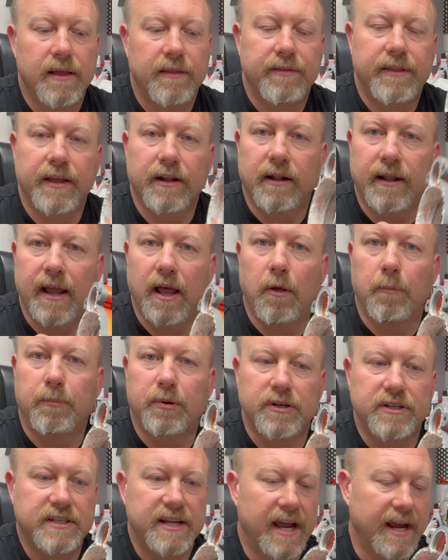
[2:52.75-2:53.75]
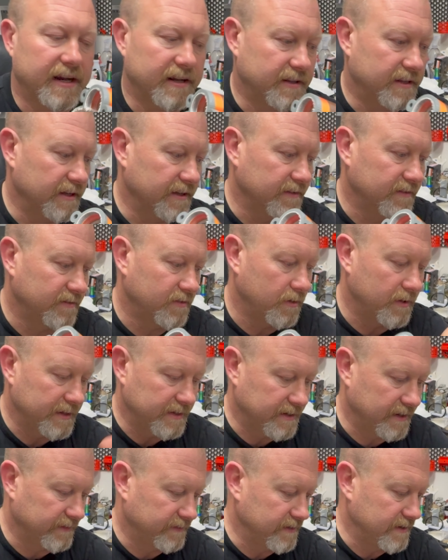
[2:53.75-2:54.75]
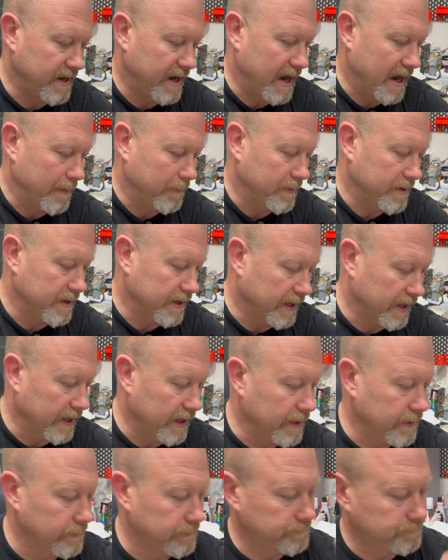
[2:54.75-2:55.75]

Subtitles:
that'll help protect this so it doesn't happen again.